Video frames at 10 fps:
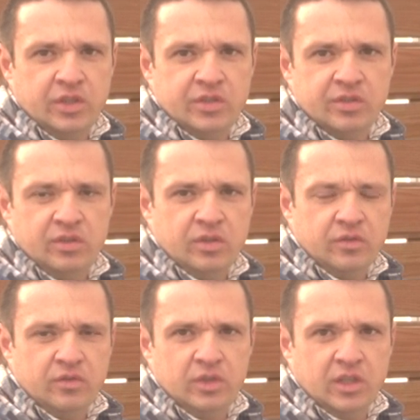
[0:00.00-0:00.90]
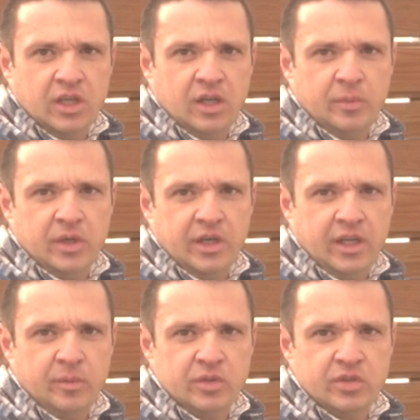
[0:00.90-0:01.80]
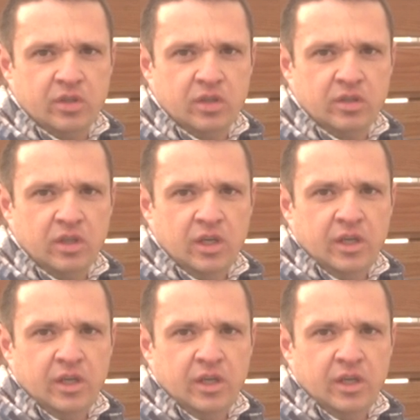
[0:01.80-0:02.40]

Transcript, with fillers: These are you know real common on Amazon.